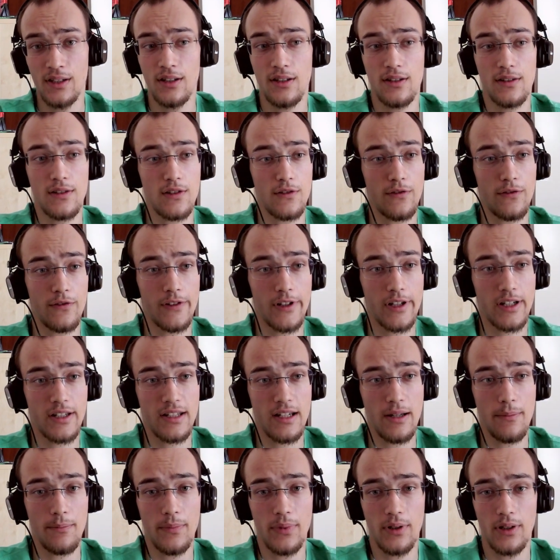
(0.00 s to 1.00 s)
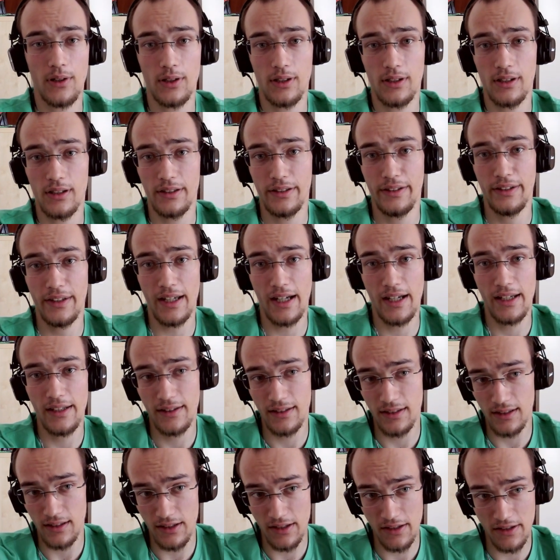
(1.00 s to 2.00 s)
So for example,
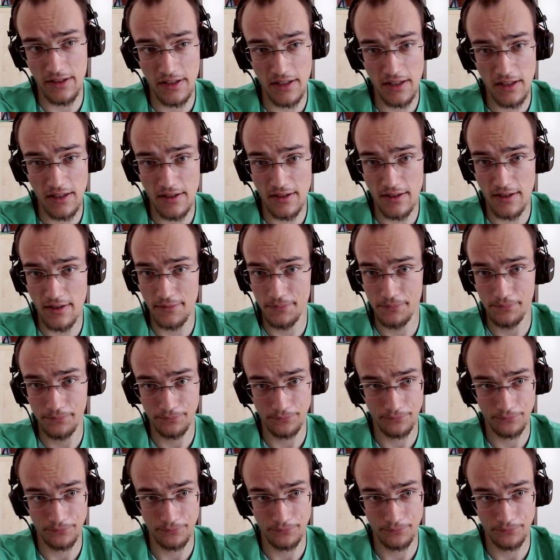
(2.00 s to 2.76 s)
knight e6,